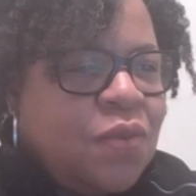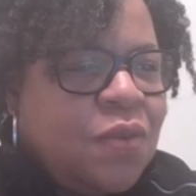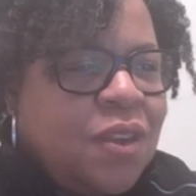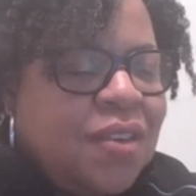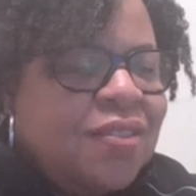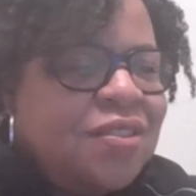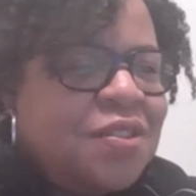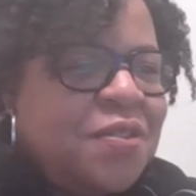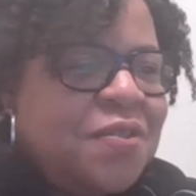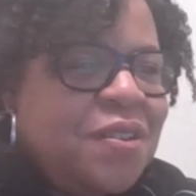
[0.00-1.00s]

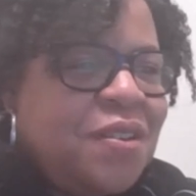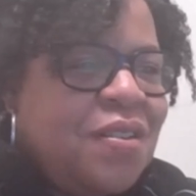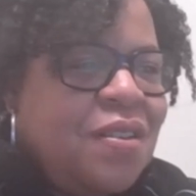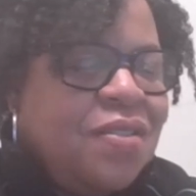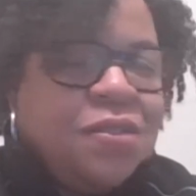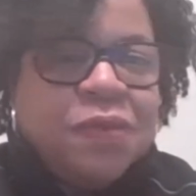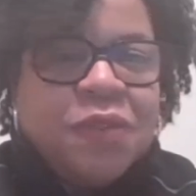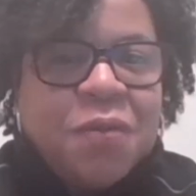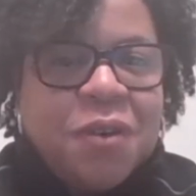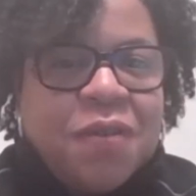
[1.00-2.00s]
Okay, so there are
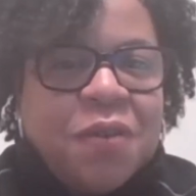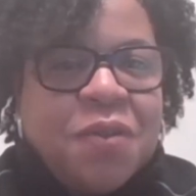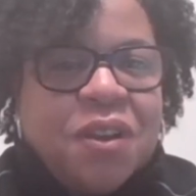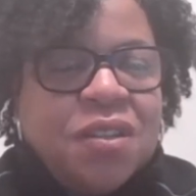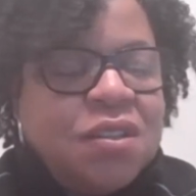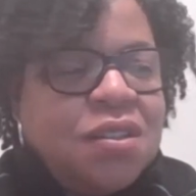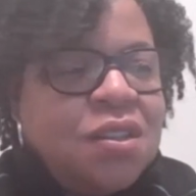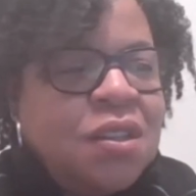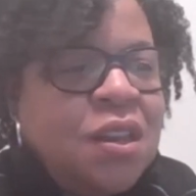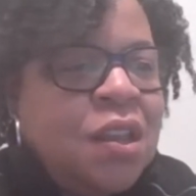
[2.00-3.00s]
some fee waiver
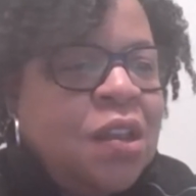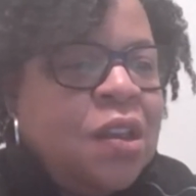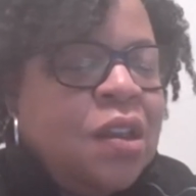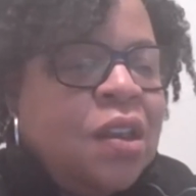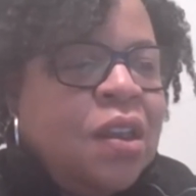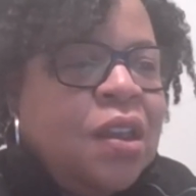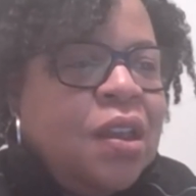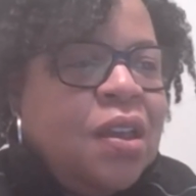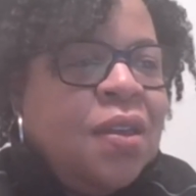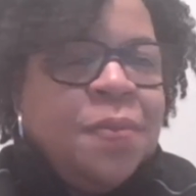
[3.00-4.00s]
questions in there.
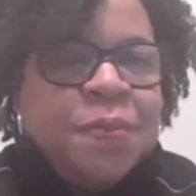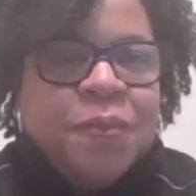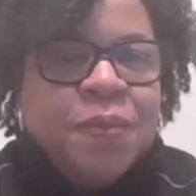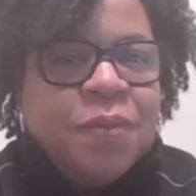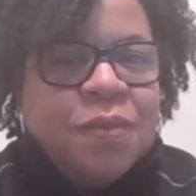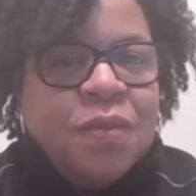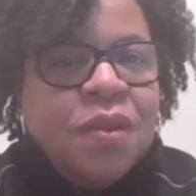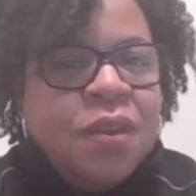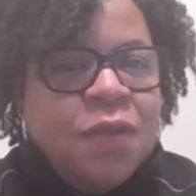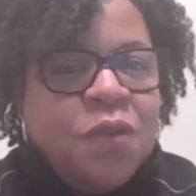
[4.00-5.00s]
Um,
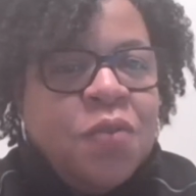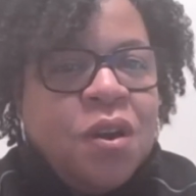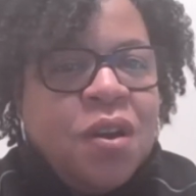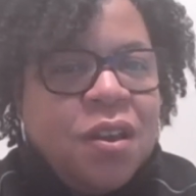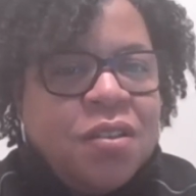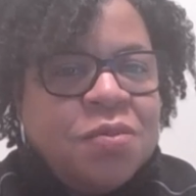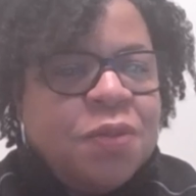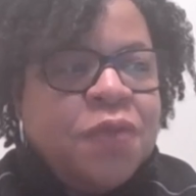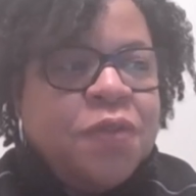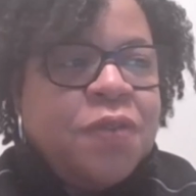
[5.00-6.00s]
if you are
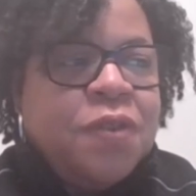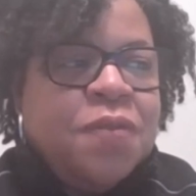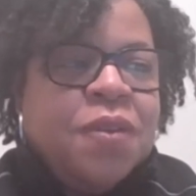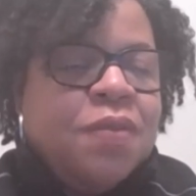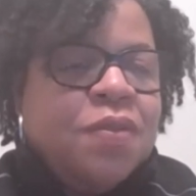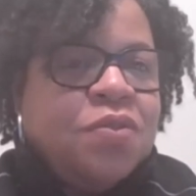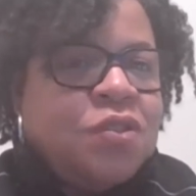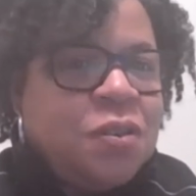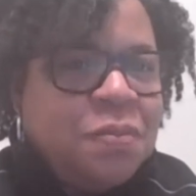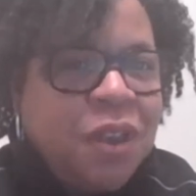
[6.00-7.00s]
eligible for a fee waiver, you
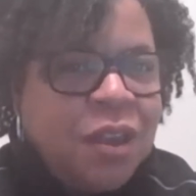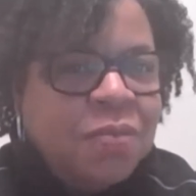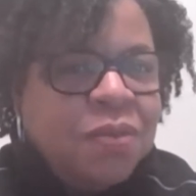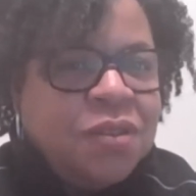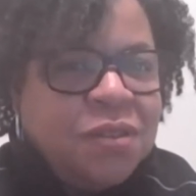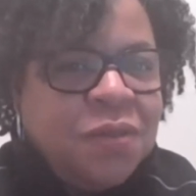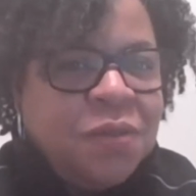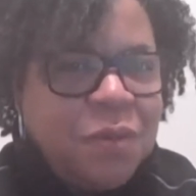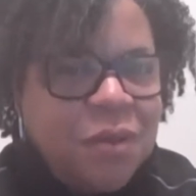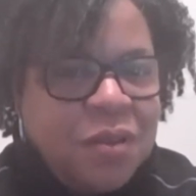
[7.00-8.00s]
should be able to
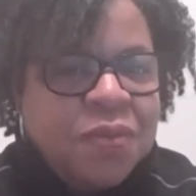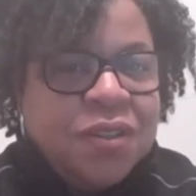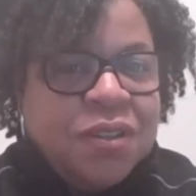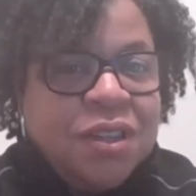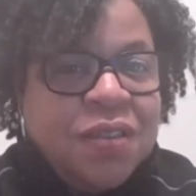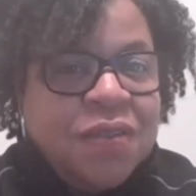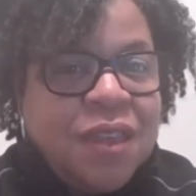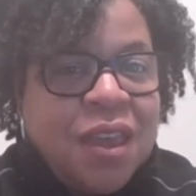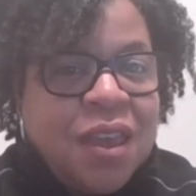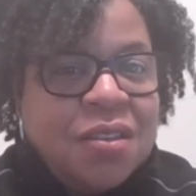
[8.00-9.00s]
uh, receive
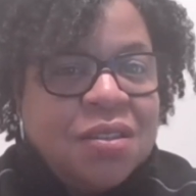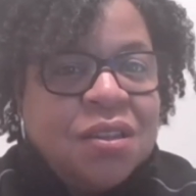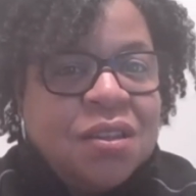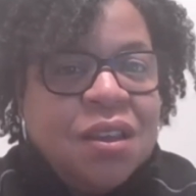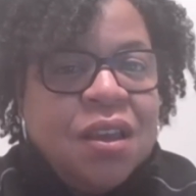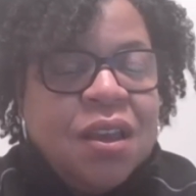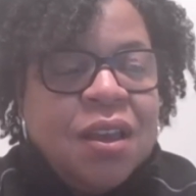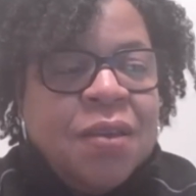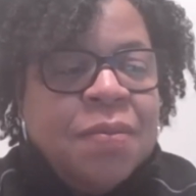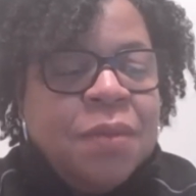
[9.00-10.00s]
that.
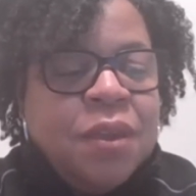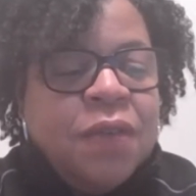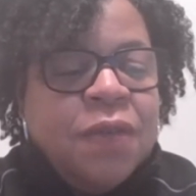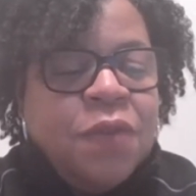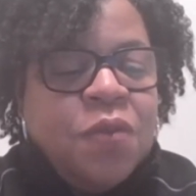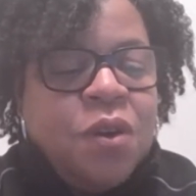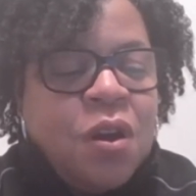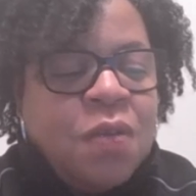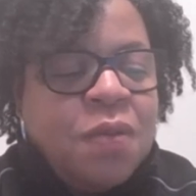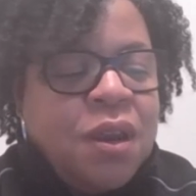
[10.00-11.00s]
Um, if you
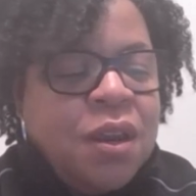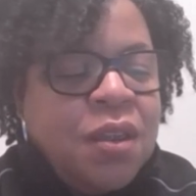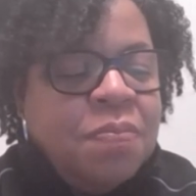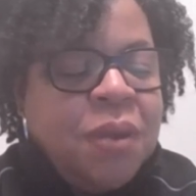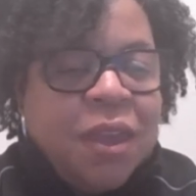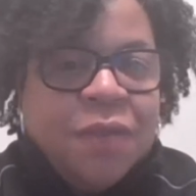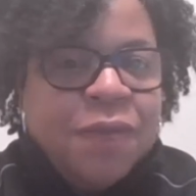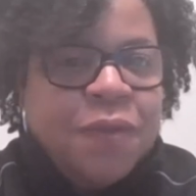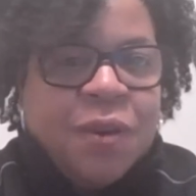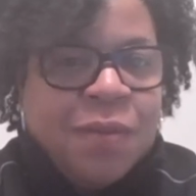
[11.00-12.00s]
already paid
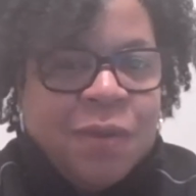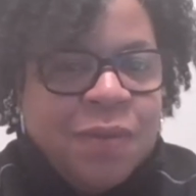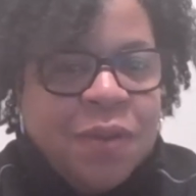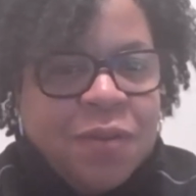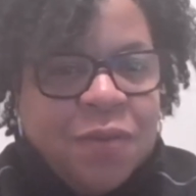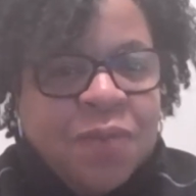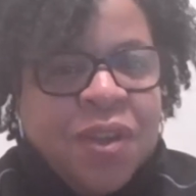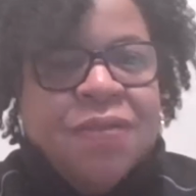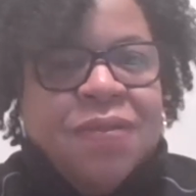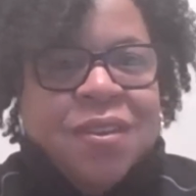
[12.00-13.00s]
for it, we won't
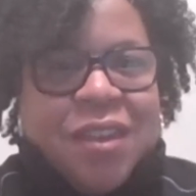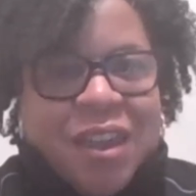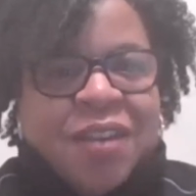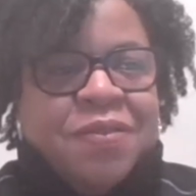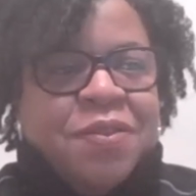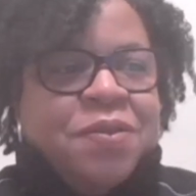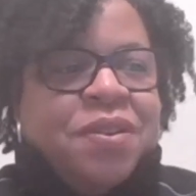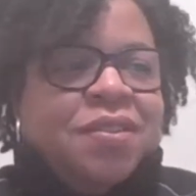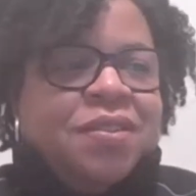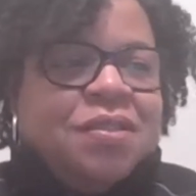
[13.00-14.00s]
waive it
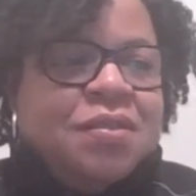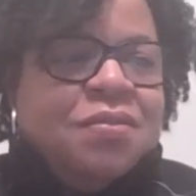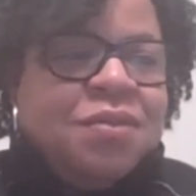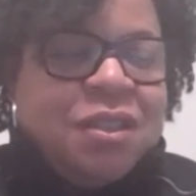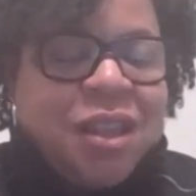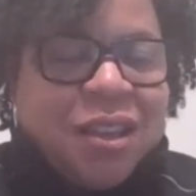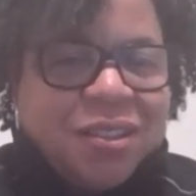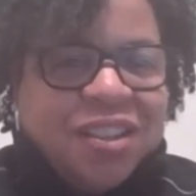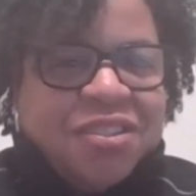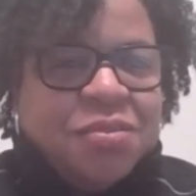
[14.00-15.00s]
afterwards. So
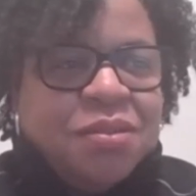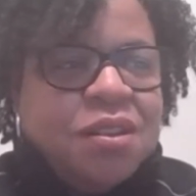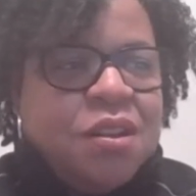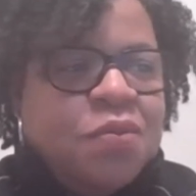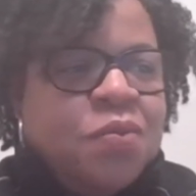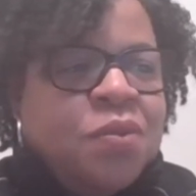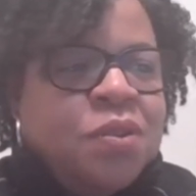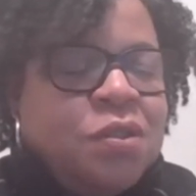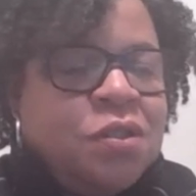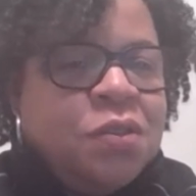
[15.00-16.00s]
that's not something that we
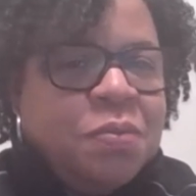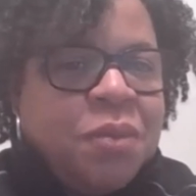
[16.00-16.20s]
will do.